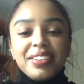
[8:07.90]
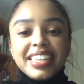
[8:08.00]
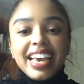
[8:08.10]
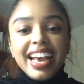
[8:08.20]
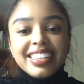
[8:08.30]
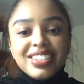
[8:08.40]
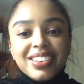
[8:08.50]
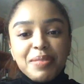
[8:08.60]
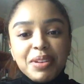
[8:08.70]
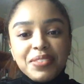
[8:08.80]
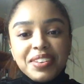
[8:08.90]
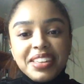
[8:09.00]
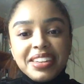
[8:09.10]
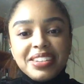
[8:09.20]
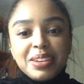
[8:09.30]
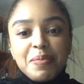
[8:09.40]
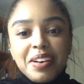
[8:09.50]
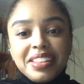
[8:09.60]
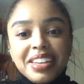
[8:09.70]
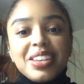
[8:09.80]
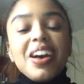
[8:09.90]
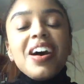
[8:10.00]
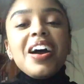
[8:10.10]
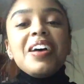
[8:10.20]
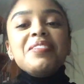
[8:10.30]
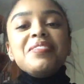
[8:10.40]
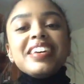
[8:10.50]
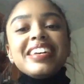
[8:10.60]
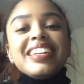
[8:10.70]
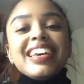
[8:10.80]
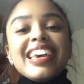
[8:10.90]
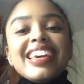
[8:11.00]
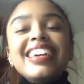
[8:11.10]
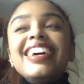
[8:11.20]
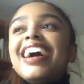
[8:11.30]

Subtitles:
had to drop everything and jump on this. Oh, really?